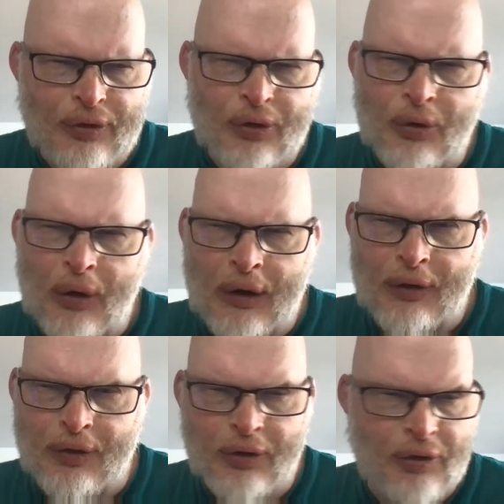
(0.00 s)
to
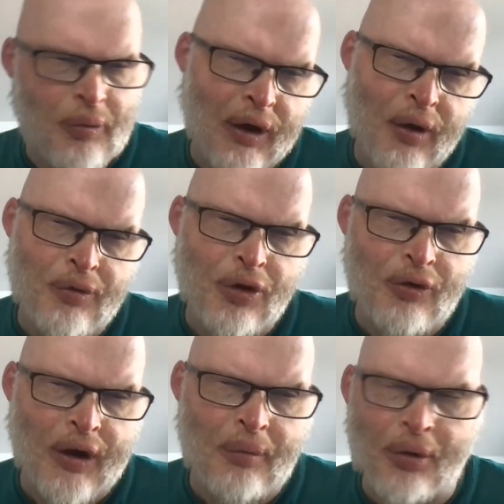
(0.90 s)
pick up new
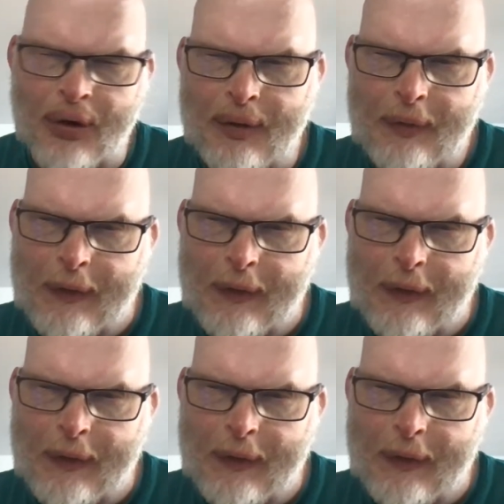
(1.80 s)
vocabulary.